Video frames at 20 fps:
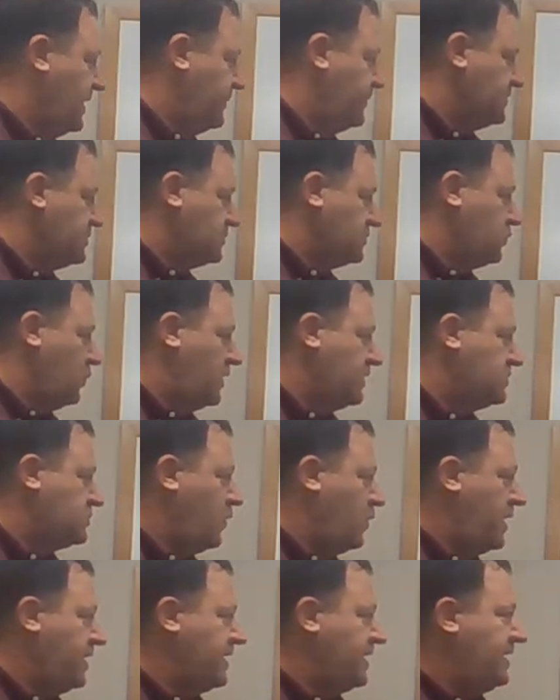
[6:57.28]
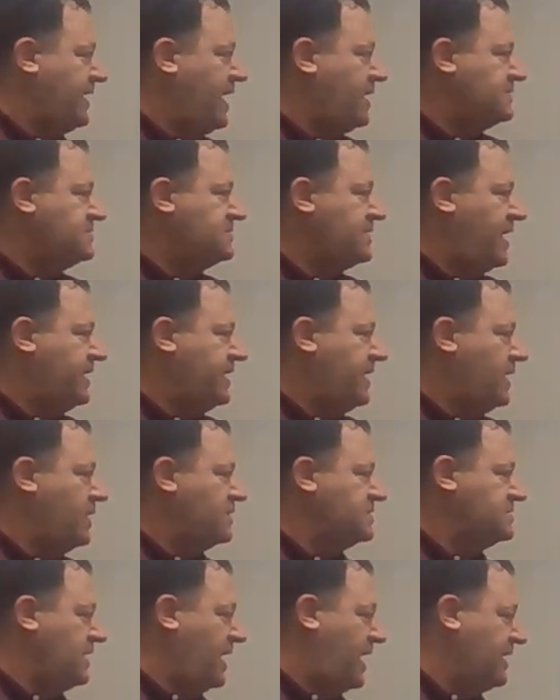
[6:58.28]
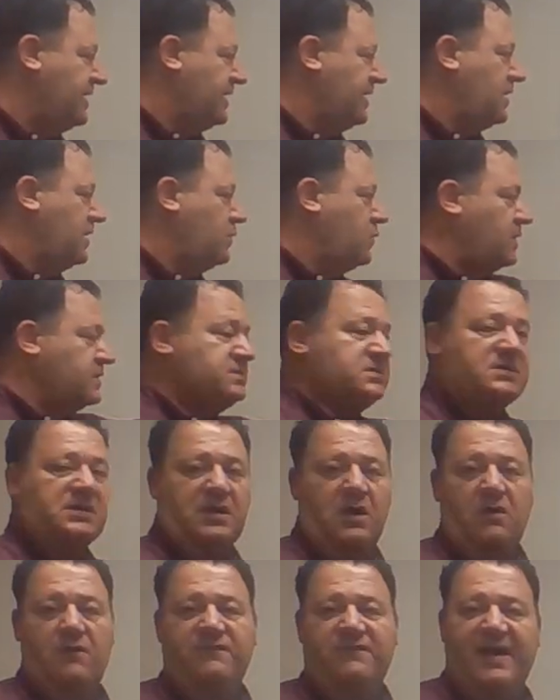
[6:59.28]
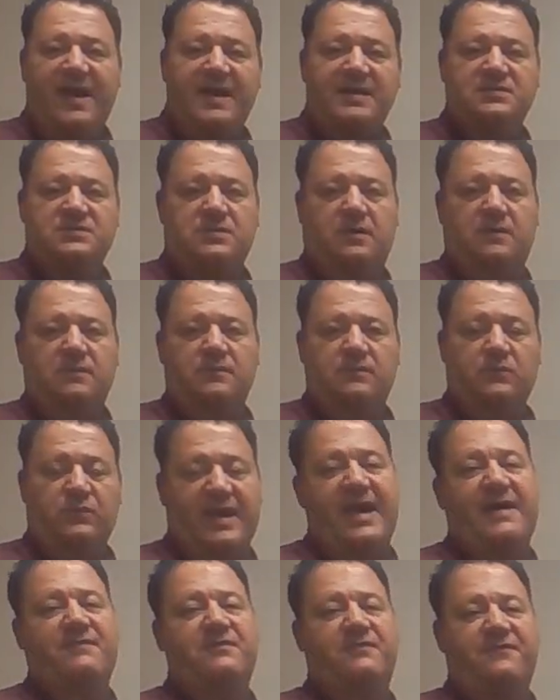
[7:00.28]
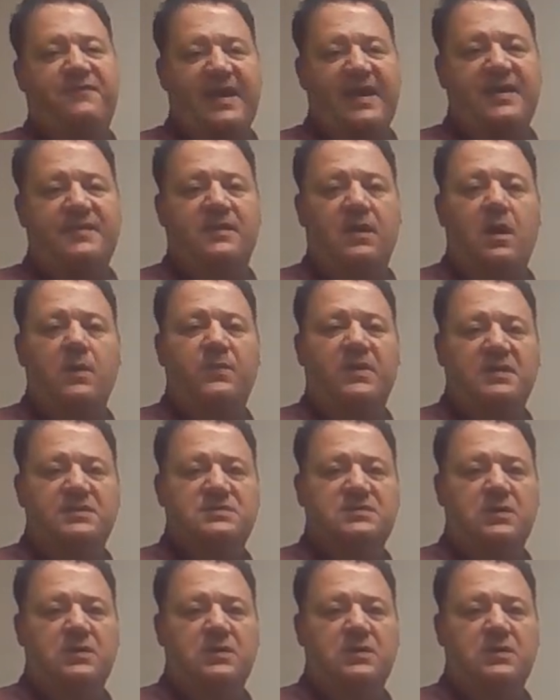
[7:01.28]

temperature is 120 and outside air is 90, it wants to go faster. We have a fan there, but it